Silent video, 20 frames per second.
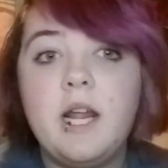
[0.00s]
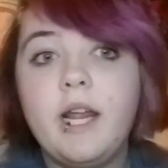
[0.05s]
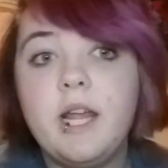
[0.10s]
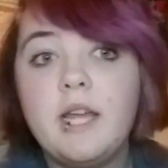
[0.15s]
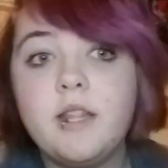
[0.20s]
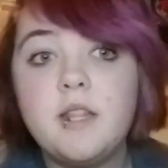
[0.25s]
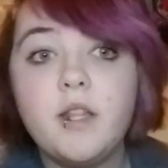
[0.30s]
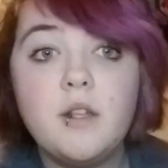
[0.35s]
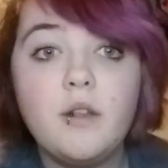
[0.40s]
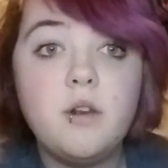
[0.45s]
I
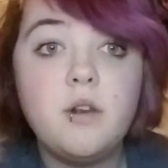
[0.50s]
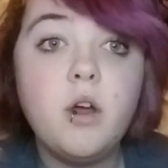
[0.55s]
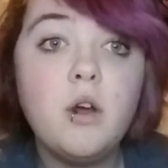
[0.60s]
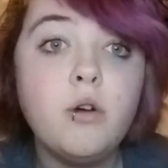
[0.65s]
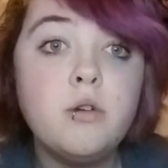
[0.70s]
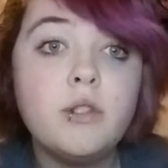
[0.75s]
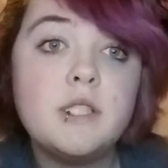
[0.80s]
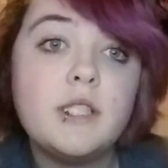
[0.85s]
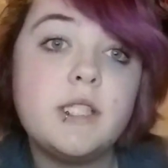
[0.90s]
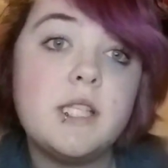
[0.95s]
get the
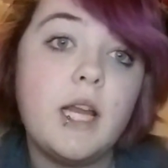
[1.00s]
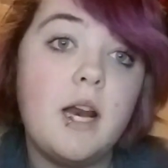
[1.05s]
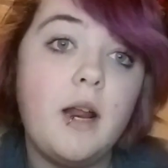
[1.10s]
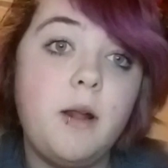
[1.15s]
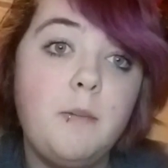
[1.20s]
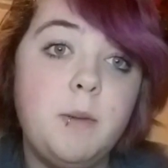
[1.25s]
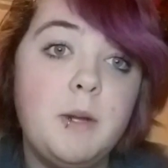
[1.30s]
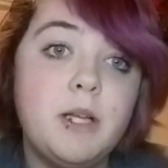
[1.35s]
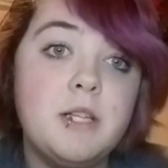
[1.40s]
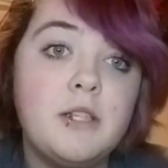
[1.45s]
notes that
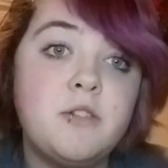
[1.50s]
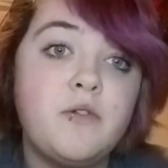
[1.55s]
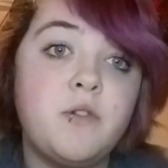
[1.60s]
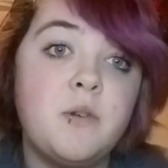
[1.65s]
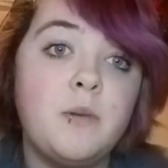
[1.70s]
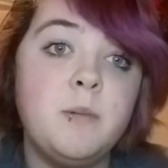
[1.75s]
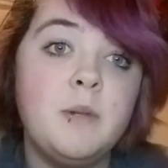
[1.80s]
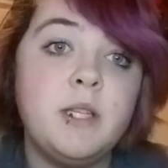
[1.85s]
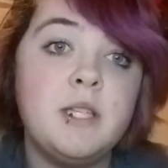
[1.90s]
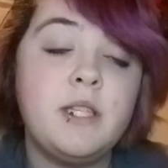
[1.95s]
I missed
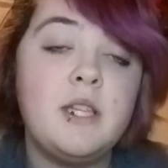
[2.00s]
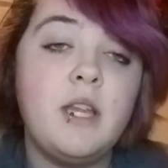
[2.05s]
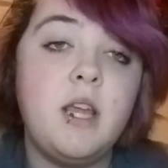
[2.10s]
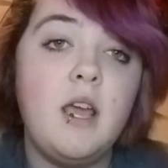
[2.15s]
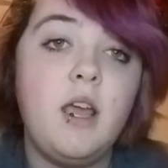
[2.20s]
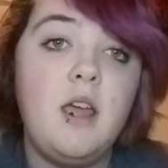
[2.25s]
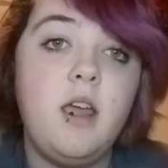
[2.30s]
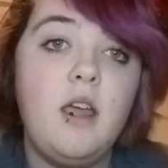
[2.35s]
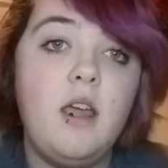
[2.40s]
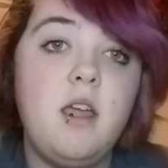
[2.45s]
from this
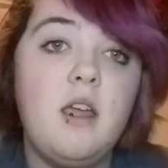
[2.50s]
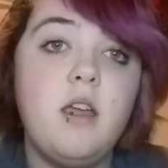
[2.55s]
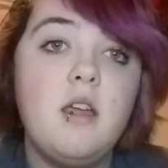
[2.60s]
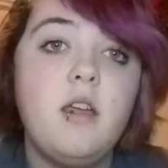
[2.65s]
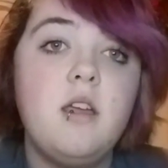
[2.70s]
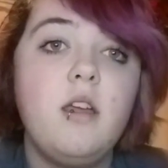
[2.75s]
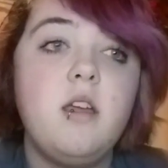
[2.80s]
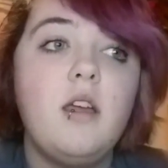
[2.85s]
day.